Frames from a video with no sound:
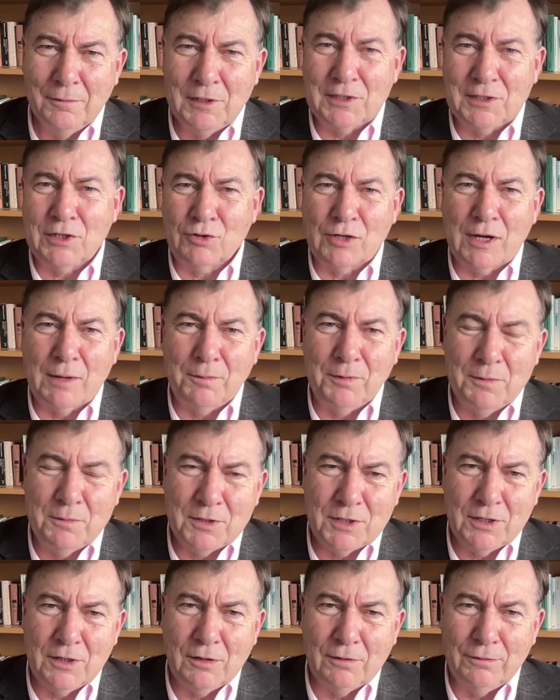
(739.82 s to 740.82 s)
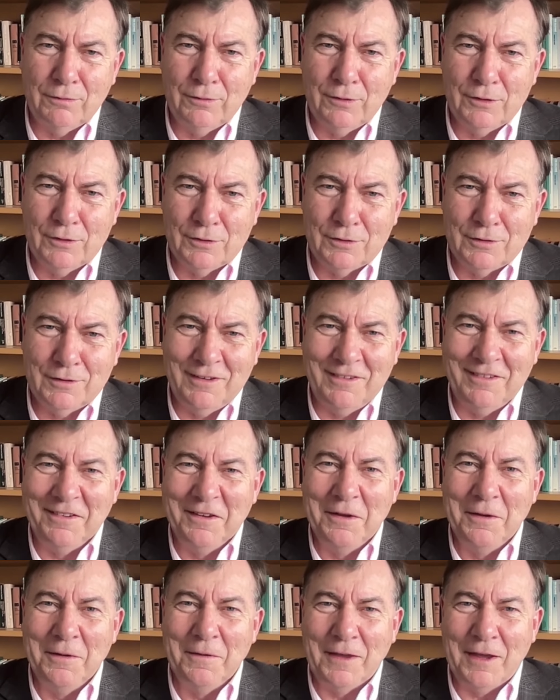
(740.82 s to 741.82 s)
Mr. Trump himself is
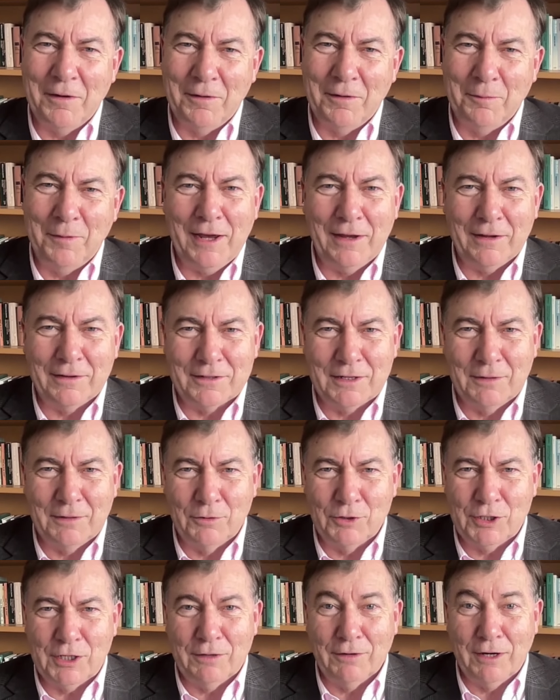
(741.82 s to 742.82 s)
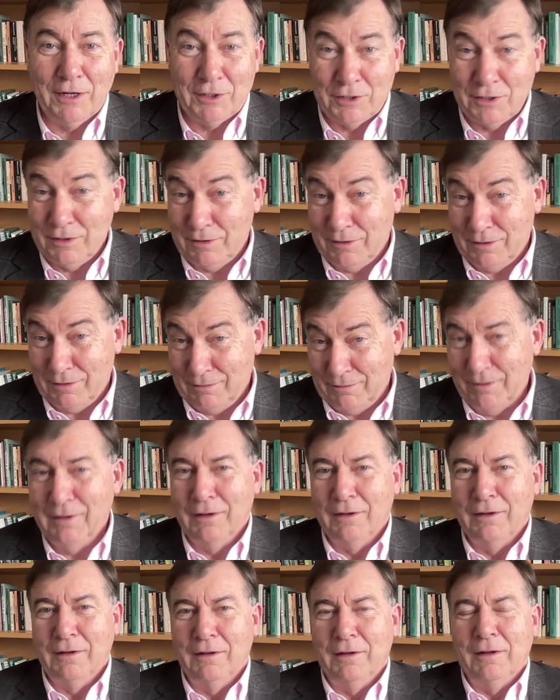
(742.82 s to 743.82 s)
going back several generations
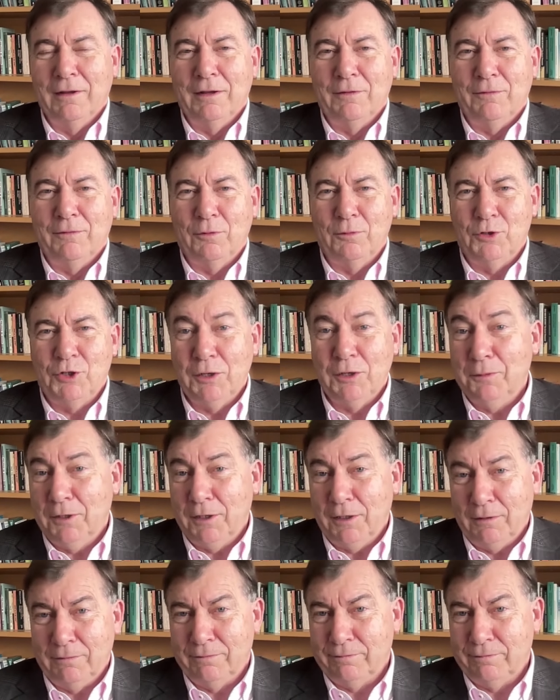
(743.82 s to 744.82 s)
from Germany.